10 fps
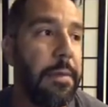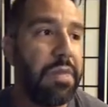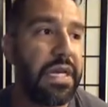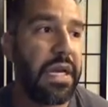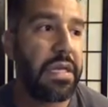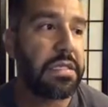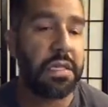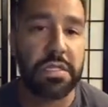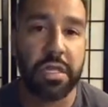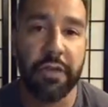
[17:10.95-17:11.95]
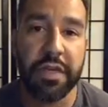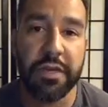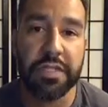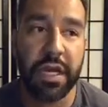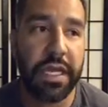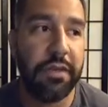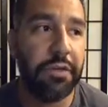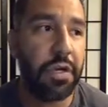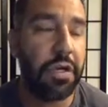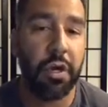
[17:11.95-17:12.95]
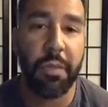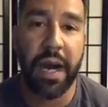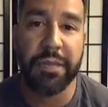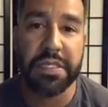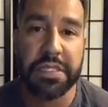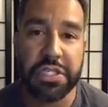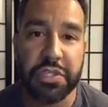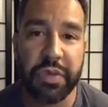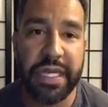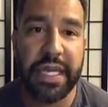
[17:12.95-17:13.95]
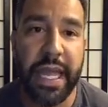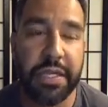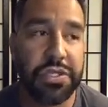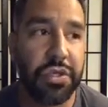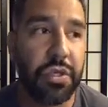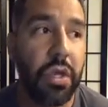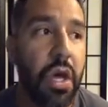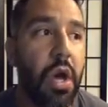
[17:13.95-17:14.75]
because conservatives are evil and Obama's a sweetie angel,